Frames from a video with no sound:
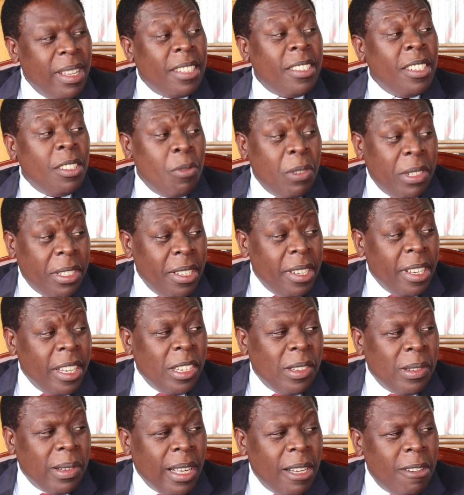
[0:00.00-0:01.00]
That's in Uasin
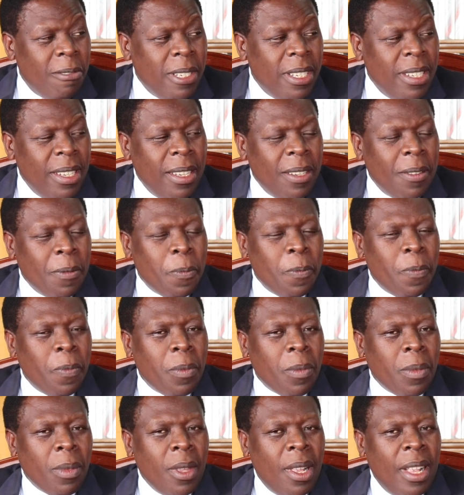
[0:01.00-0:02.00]
Gishu County.
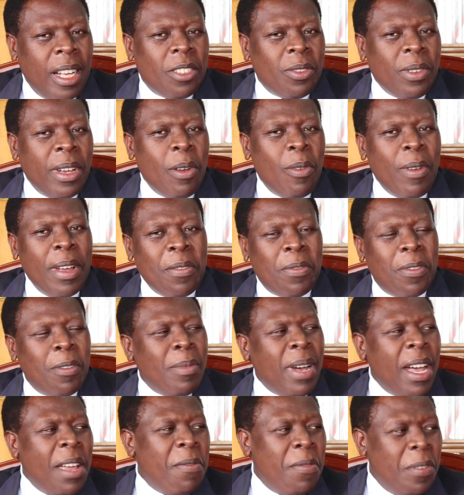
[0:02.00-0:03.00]
That's where I went
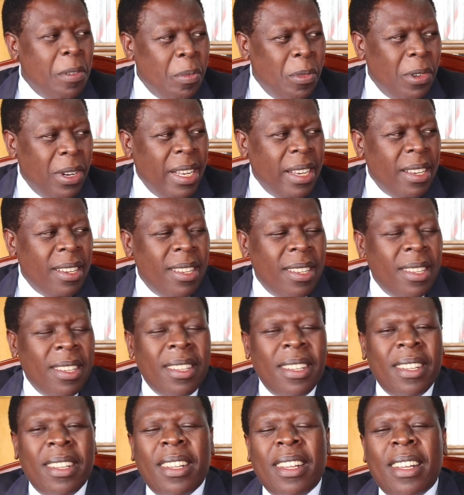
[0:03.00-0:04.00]
for my Form 1.
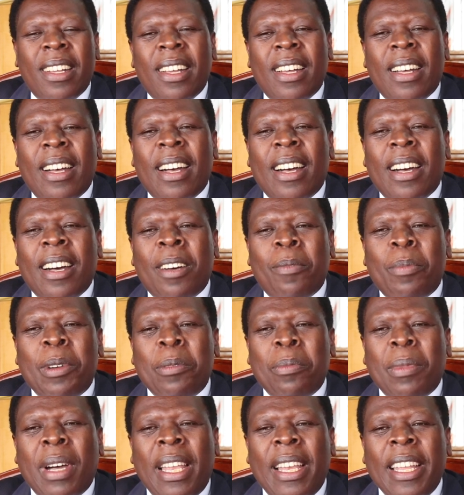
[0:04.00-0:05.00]
Uh,
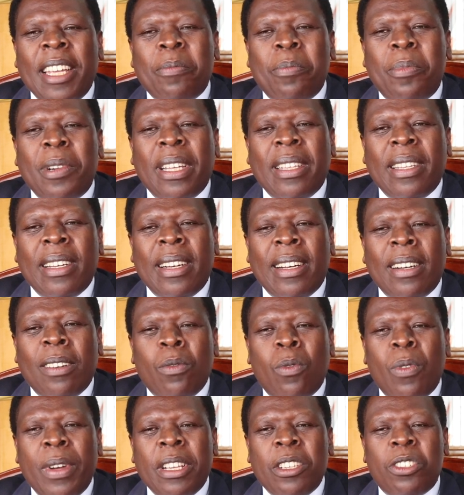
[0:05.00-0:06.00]
but my late brother
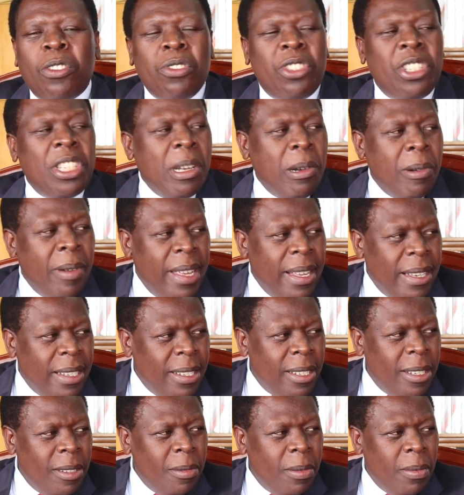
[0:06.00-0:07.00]
went to
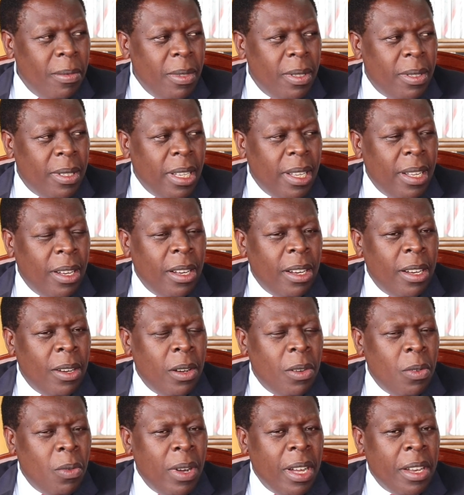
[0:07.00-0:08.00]
Chewoyet. It's uh,
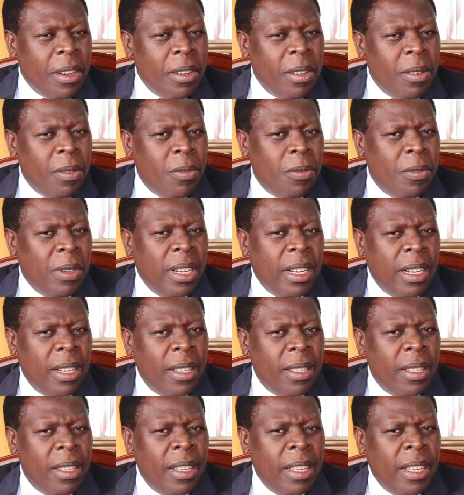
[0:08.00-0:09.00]
mm. one of
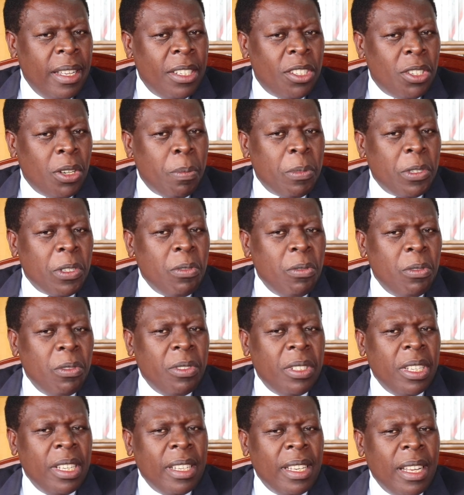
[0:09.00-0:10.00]
uh, the top
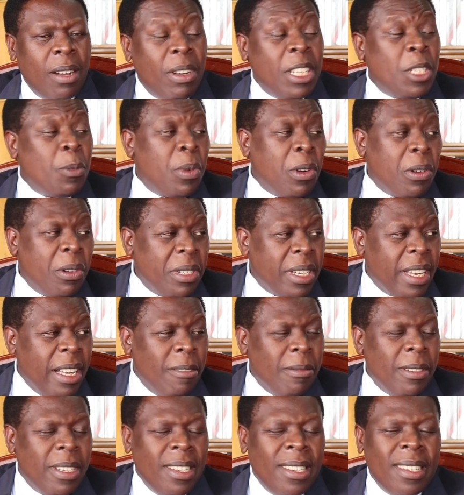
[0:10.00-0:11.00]
schools in uh, West Pokot
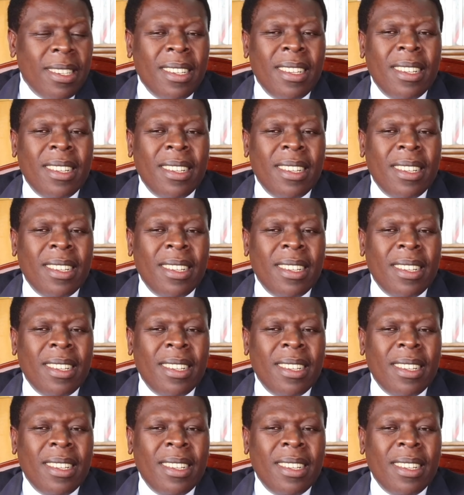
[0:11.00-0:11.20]
County.